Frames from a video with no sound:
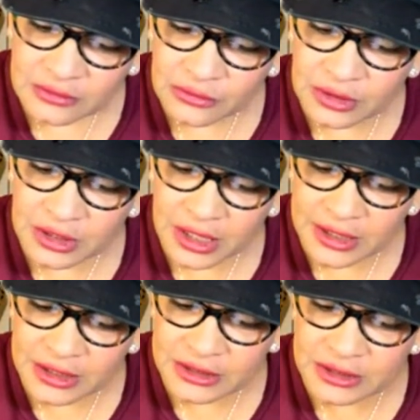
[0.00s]
where i
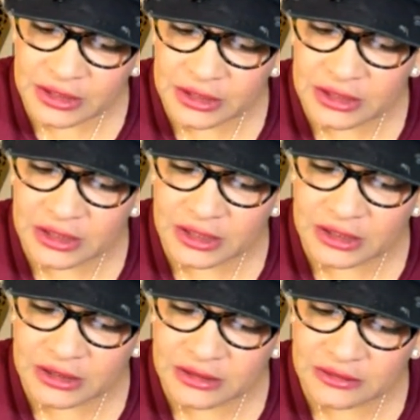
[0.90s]
didn't see
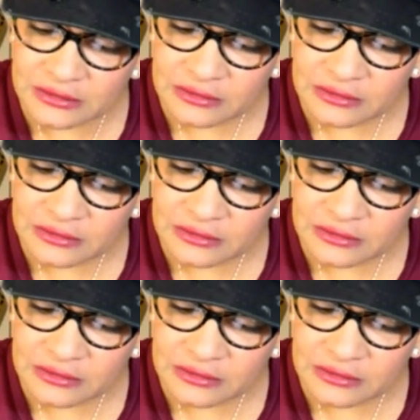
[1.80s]
denise